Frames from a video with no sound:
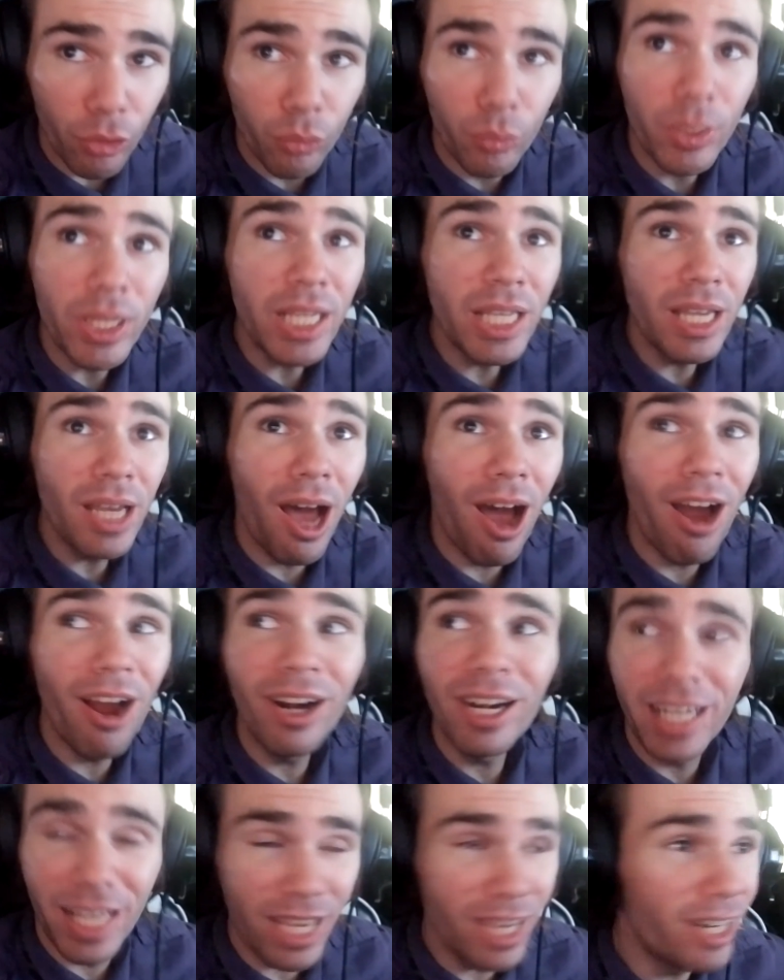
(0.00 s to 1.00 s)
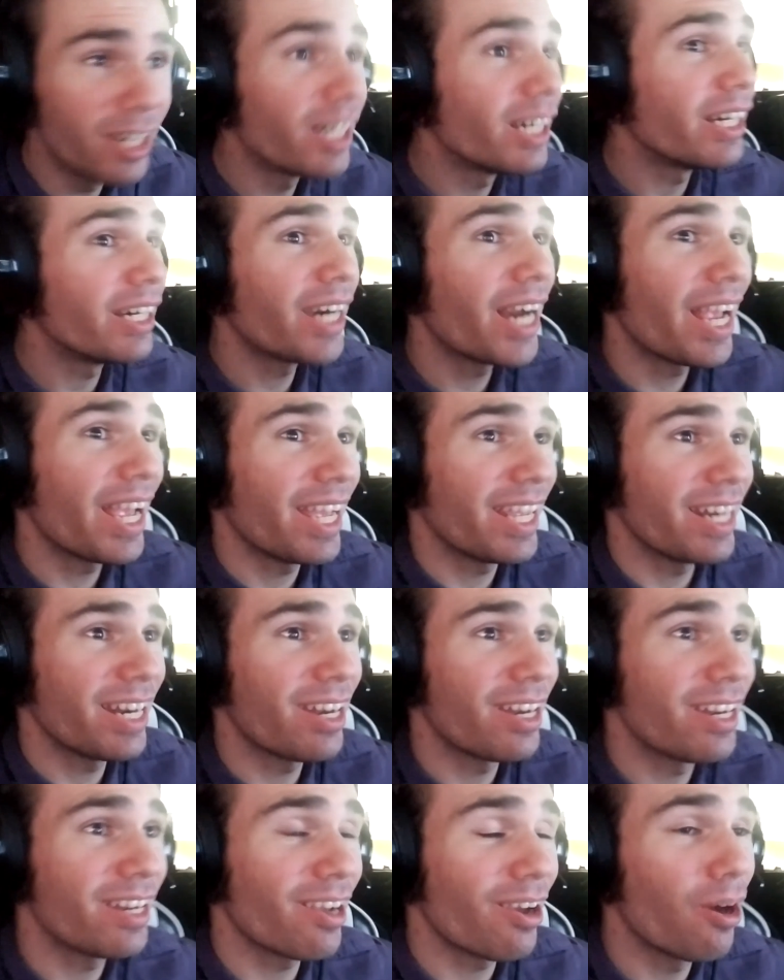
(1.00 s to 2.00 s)
We are here,
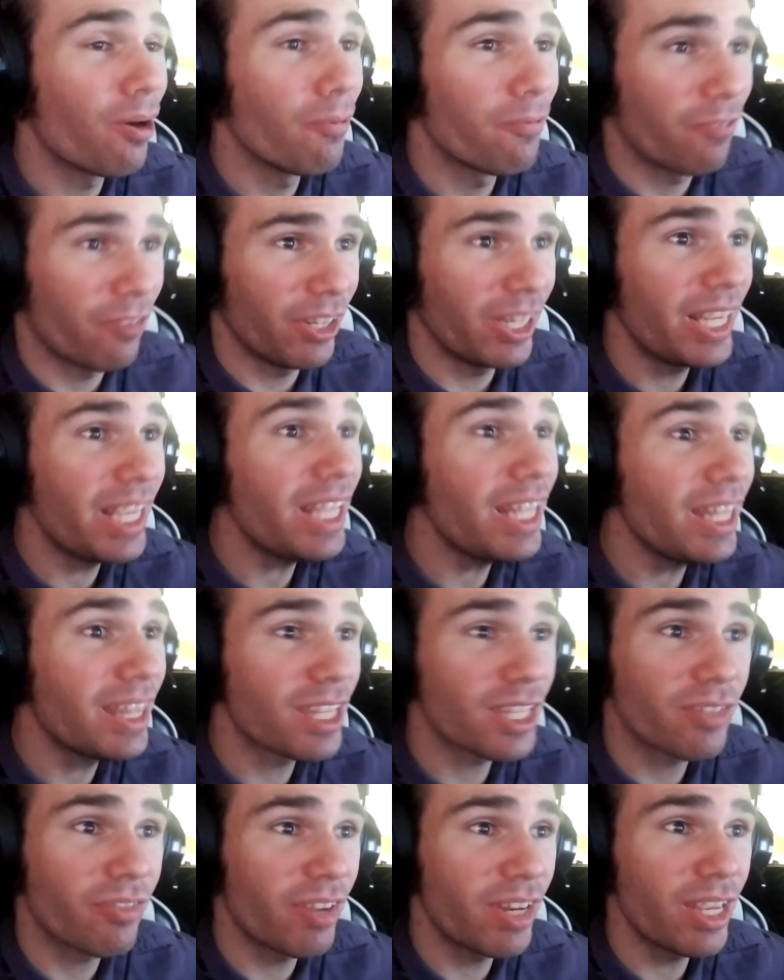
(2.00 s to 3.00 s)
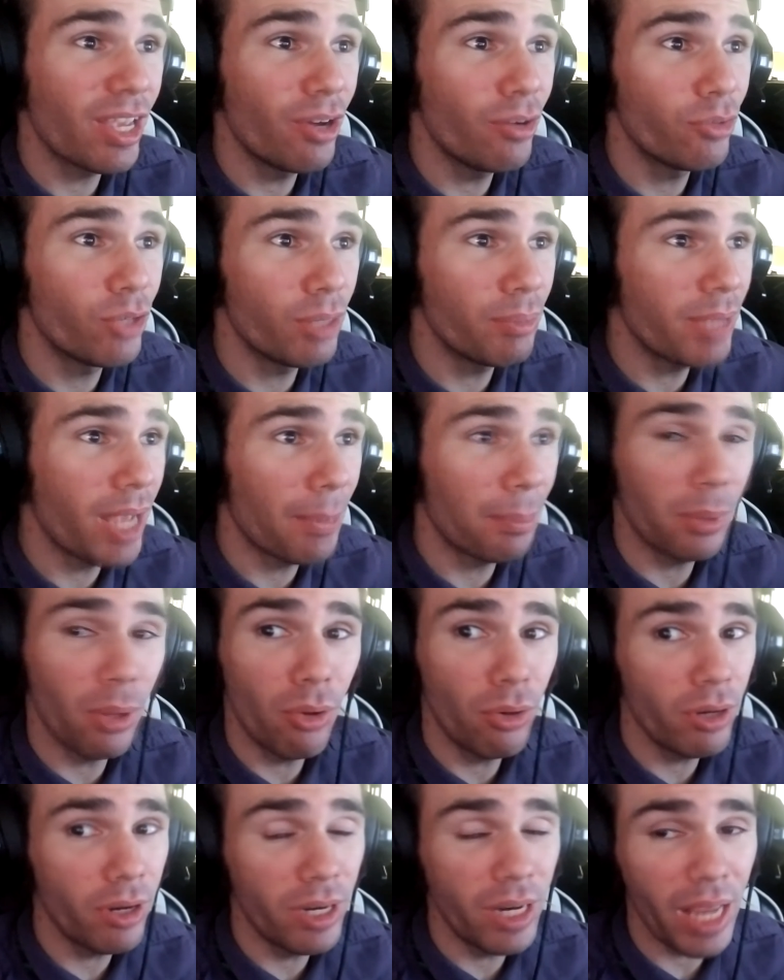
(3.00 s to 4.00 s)
and hopefully this video will be
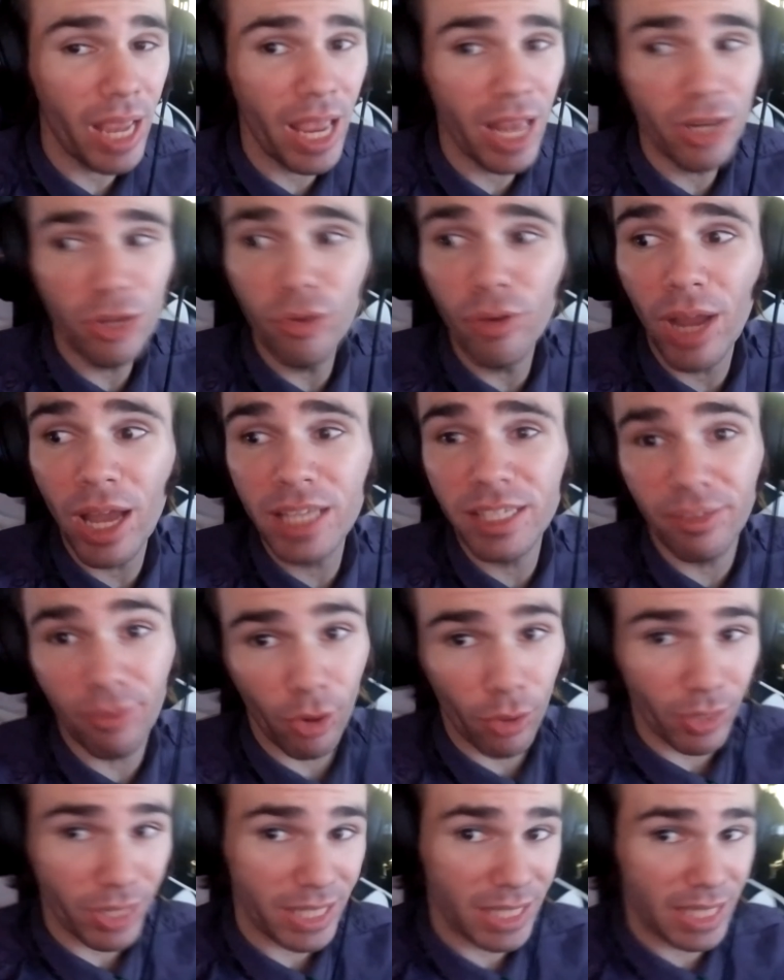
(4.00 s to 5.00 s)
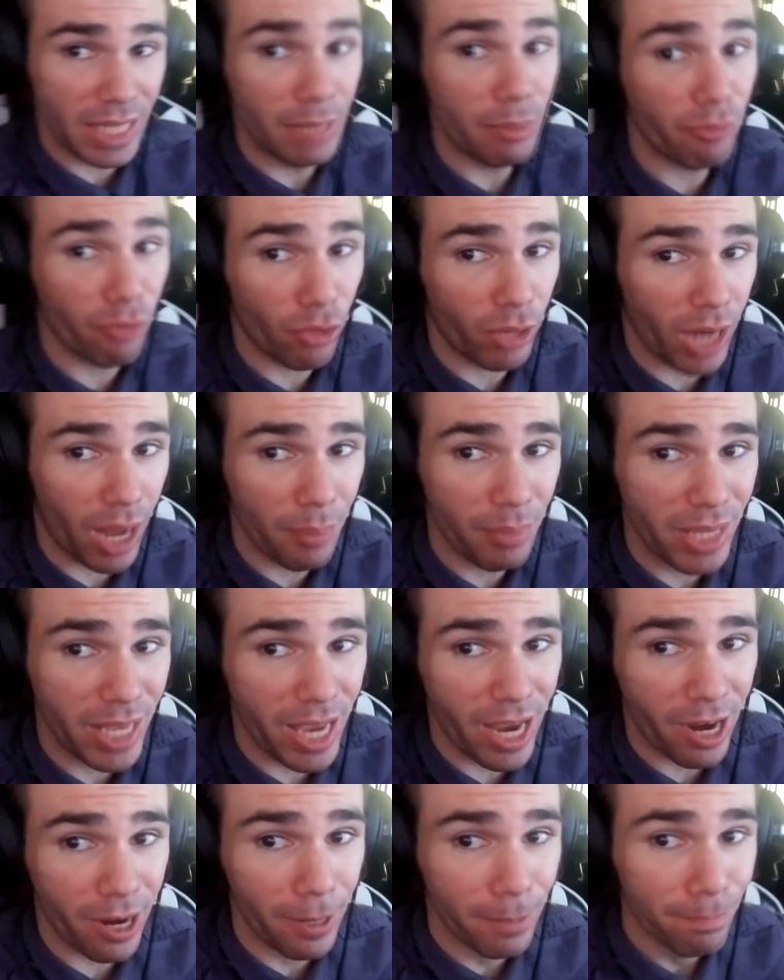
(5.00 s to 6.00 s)
uploaded, and you guys have already seen it before coming
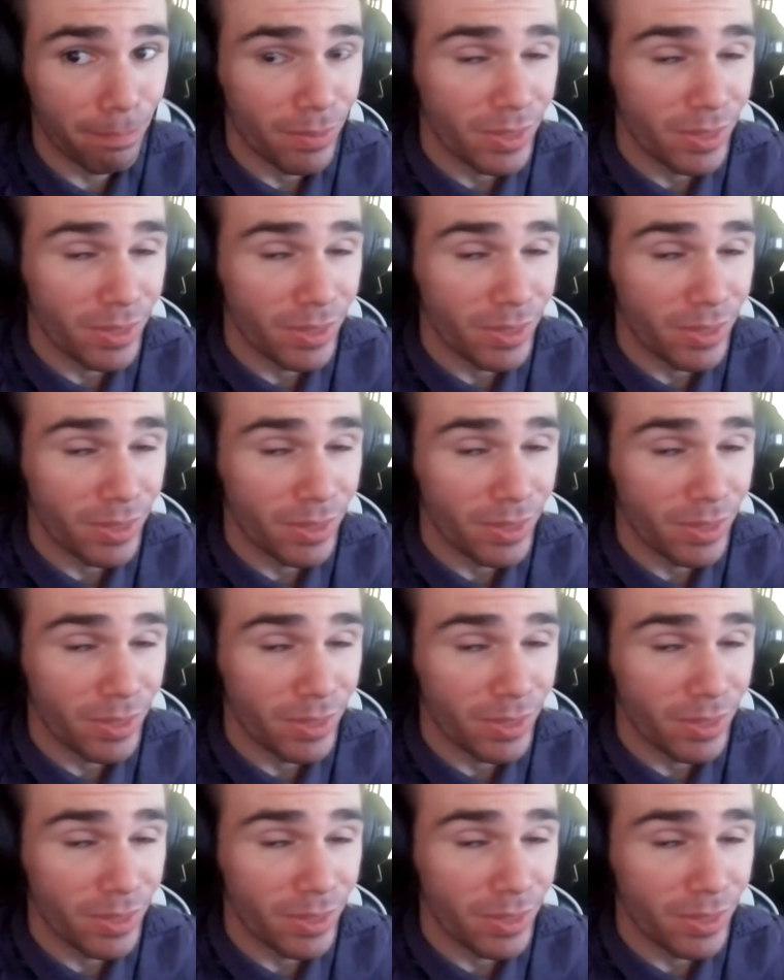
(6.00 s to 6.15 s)
here.